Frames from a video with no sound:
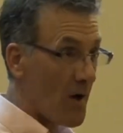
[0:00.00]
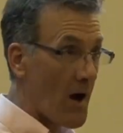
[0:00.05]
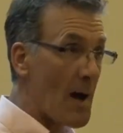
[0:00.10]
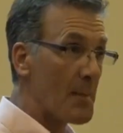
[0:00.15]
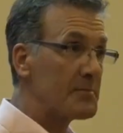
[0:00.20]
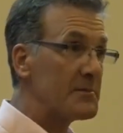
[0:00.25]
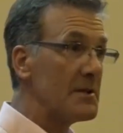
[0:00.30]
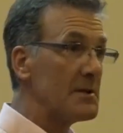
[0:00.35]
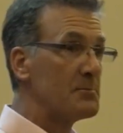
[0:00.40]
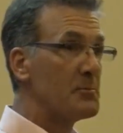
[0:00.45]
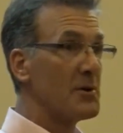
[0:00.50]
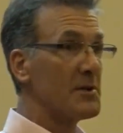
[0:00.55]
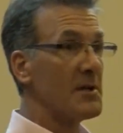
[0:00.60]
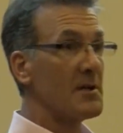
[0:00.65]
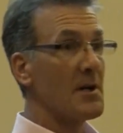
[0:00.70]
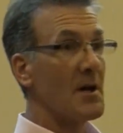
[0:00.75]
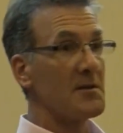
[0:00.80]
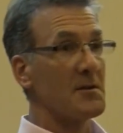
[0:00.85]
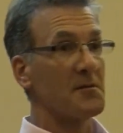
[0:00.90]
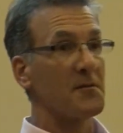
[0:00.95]
cropped it, put
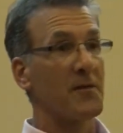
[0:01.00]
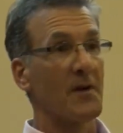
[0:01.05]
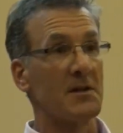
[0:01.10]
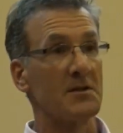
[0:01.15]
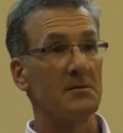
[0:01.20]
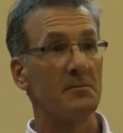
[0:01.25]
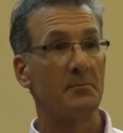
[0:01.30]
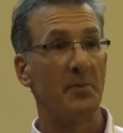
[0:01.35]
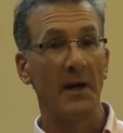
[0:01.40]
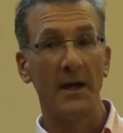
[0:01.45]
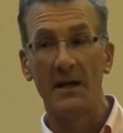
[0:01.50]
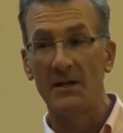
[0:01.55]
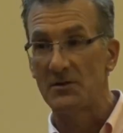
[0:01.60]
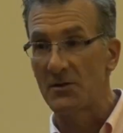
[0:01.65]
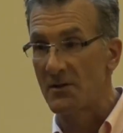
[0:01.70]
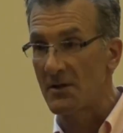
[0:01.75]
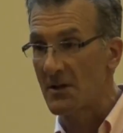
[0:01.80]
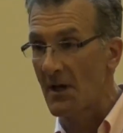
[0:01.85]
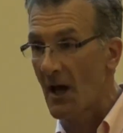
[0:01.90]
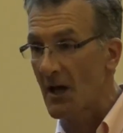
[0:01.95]
it on the front page
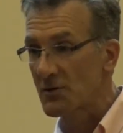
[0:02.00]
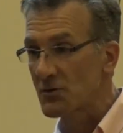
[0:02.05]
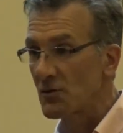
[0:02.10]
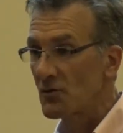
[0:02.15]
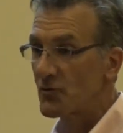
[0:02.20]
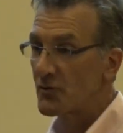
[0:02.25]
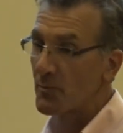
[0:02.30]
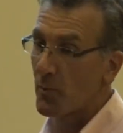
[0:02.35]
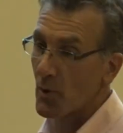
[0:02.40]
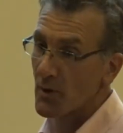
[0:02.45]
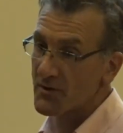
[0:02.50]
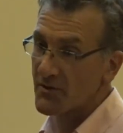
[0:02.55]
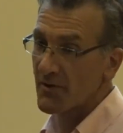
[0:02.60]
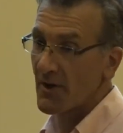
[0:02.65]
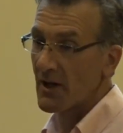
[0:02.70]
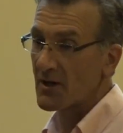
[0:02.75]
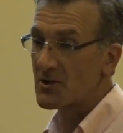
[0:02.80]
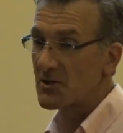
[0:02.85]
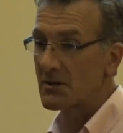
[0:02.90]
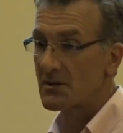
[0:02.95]
of the national sports
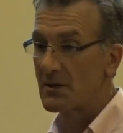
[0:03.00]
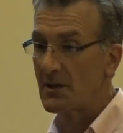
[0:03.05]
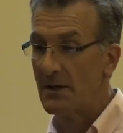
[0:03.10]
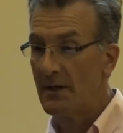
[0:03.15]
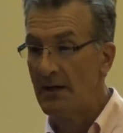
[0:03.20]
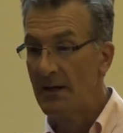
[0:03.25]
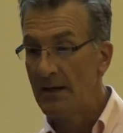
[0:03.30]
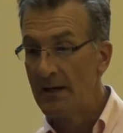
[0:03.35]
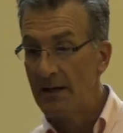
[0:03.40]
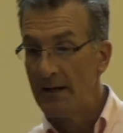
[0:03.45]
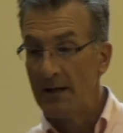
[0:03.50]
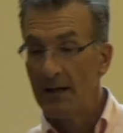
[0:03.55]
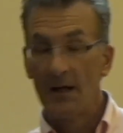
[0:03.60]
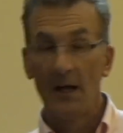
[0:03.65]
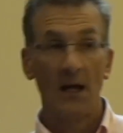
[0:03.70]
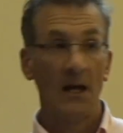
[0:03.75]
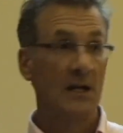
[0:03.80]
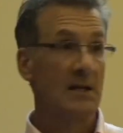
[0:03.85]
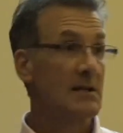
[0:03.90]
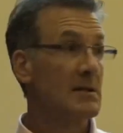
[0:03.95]
section,
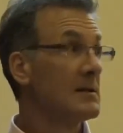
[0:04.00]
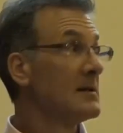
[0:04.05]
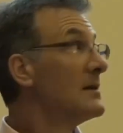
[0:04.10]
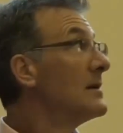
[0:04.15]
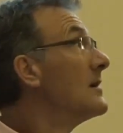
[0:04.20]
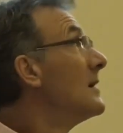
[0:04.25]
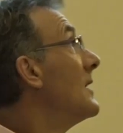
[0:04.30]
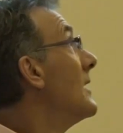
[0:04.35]
and